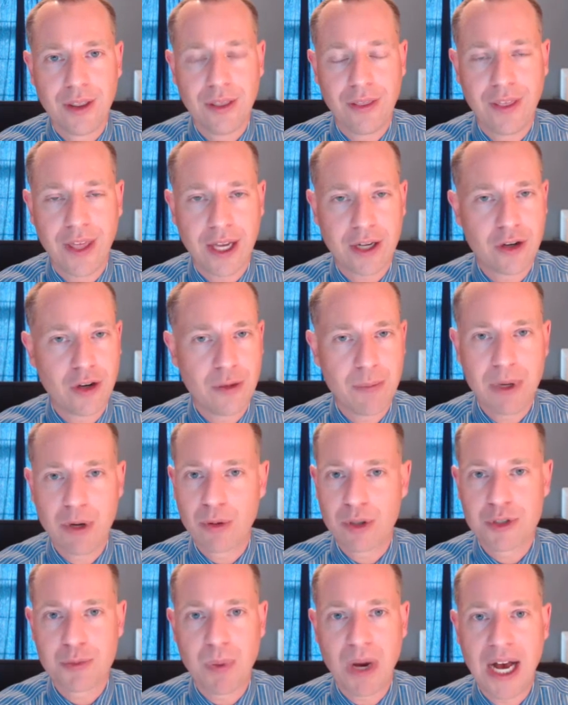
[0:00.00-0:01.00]
that could be
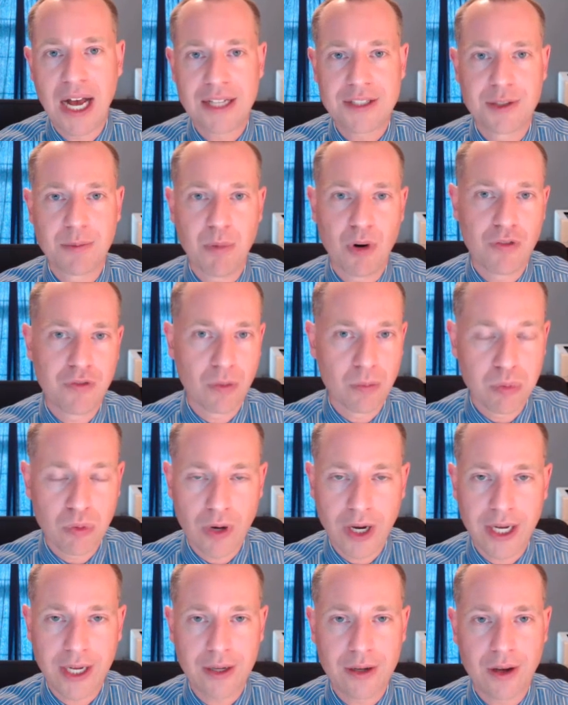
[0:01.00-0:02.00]
responsible for
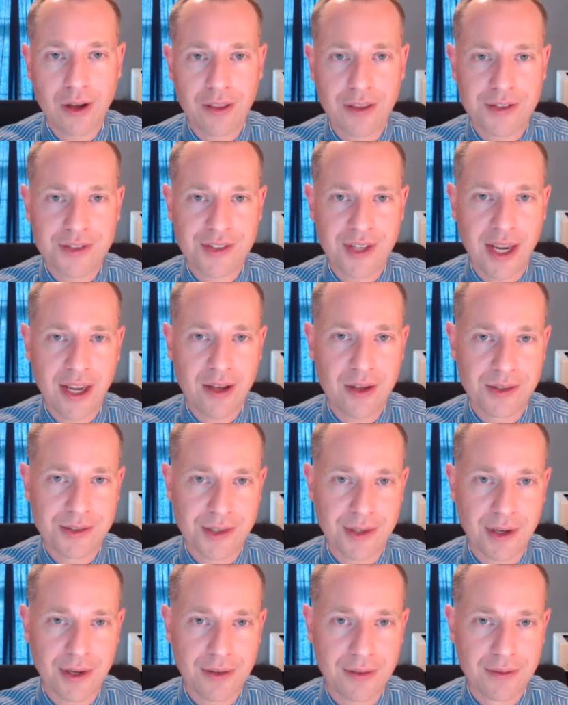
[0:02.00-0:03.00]
bringing all the sales
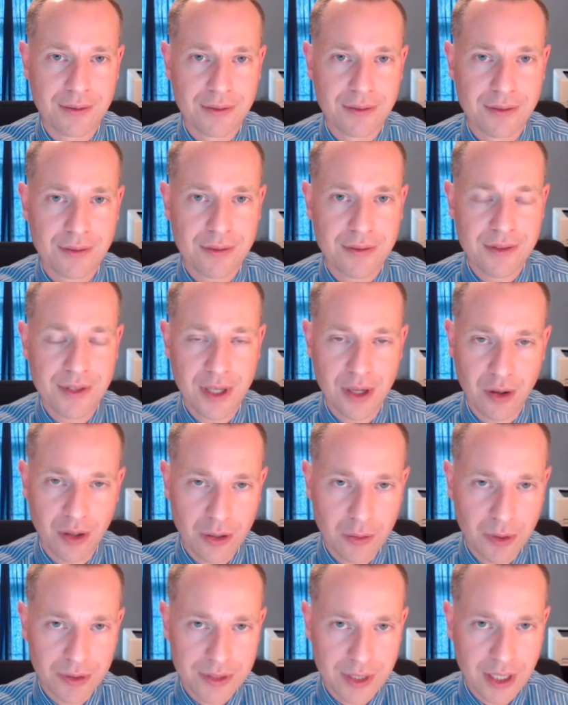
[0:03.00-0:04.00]
in,
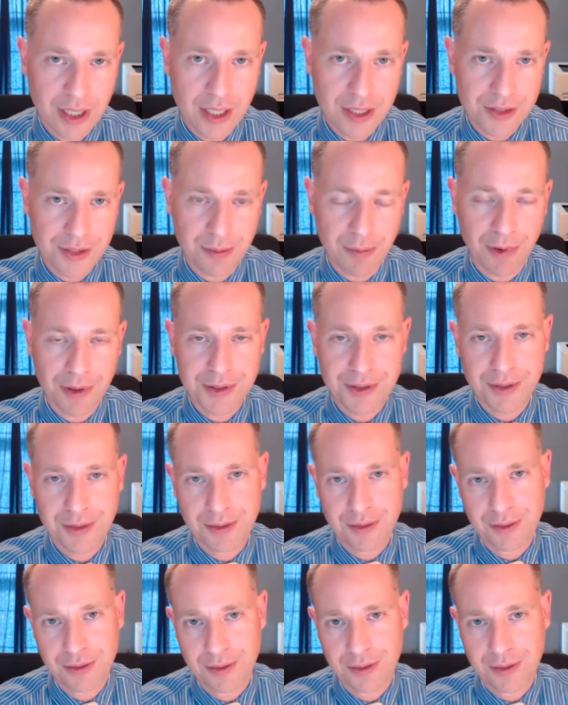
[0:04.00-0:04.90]
dealing with the customers.